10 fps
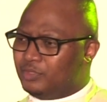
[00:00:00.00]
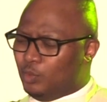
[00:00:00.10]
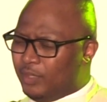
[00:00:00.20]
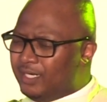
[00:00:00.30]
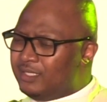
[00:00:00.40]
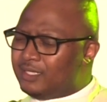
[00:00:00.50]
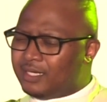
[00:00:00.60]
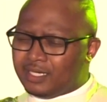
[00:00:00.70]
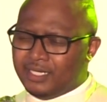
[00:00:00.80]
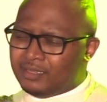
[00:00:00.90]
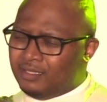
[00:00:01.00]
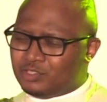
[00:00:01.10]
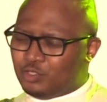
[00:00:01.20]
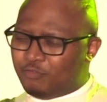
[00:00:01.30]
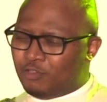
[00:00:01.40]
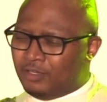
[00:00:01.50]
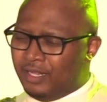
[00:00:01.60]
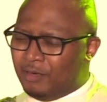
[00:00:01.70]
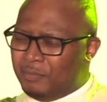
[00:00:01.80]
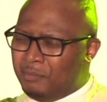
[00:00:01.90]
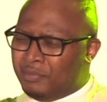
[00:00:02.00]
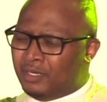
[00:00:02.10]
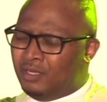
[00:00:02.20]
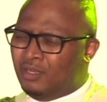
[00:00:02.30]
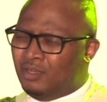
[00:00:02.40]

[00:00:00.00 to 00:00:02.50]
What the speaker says: So one is the greatness of God. And I remember